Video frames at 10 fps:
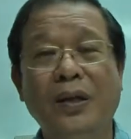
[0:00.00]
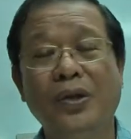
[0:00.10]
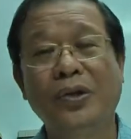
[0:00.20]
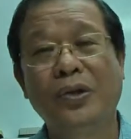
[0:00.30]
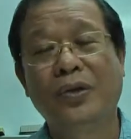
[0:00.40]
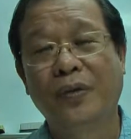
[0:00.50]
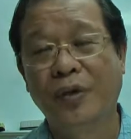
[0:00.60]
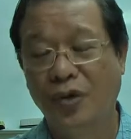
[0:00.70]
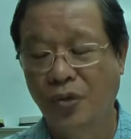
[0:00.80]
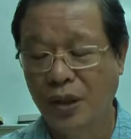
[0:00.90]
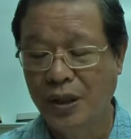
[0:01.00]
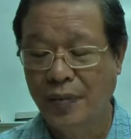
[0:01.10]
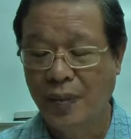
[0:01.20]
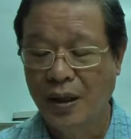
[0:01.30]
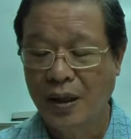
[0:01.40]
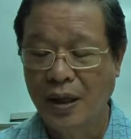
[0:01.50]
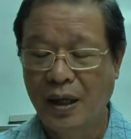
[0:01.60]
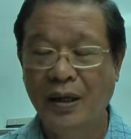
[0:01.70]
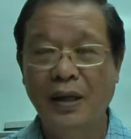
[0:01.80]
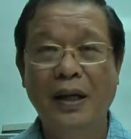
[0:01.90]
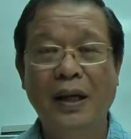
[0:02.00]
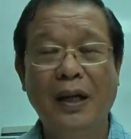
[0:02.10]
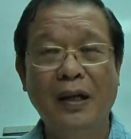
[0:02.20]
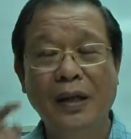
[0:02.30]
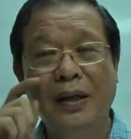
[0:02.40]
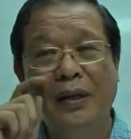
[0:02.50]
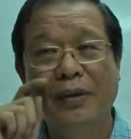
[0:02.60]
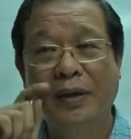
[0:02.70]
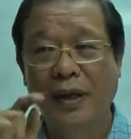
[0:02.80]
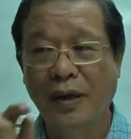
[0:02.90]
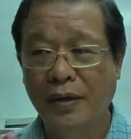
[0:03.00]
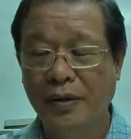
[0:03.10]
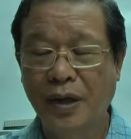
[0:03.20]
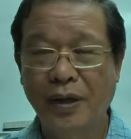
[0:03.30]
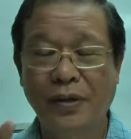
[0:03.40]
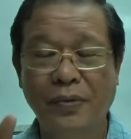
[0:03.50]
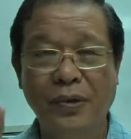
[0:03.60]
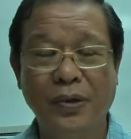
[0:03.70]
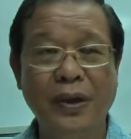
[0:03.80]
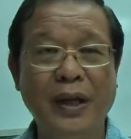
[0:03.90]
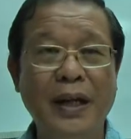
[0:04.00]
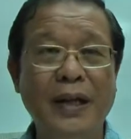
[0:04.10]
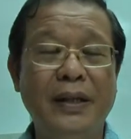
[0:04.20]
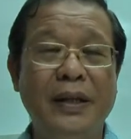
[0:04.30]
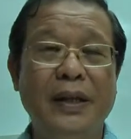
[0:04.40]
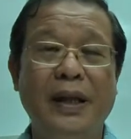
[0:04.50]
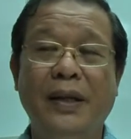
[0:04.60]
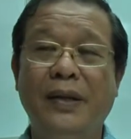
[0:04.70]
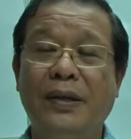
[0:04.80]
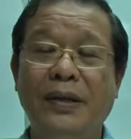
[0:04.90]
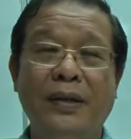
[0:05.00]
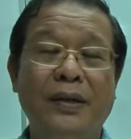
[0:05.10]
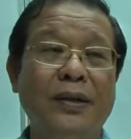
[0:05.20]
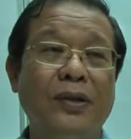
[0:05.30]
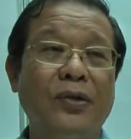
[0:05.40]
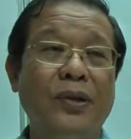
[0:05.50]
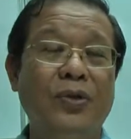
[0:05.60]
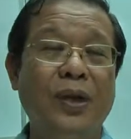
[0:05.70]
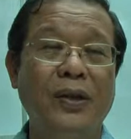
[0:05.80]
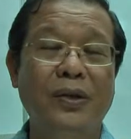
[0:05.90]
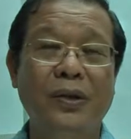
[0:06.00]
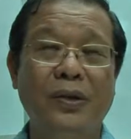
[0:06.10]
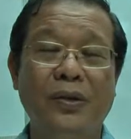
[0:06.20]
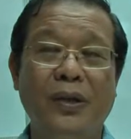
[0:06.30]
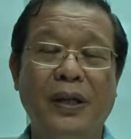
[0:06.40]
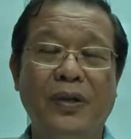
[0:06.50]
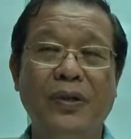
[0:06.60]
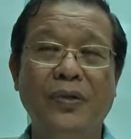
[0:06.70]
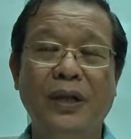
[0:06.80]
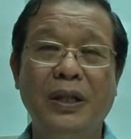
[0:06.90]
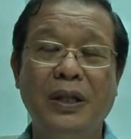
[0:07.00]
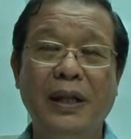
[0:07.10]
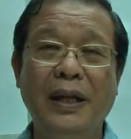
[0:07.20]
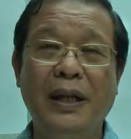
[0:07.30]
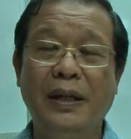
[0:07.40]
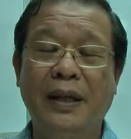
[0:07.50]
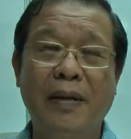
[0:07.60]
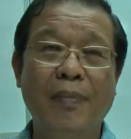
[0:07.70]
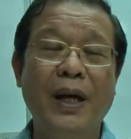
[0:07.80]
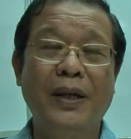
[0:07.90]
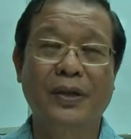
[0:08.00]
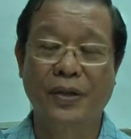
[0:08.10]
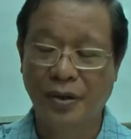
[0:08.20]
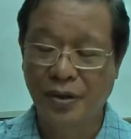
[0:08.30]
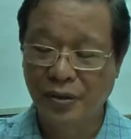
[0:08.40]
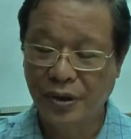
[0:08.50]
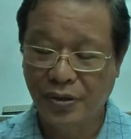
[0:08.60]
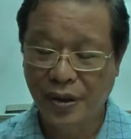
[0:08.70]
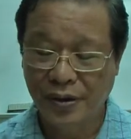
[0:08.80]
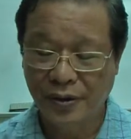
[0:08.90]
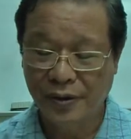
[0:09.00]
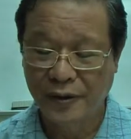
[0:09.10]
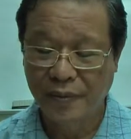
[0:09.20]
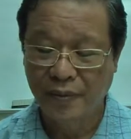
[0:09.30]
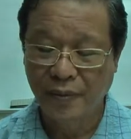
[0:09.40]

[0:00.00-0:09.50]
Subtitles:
shoots from the tree, and their tusks would graze against the tree trunk. So you can notice there are marks on the tree trunks.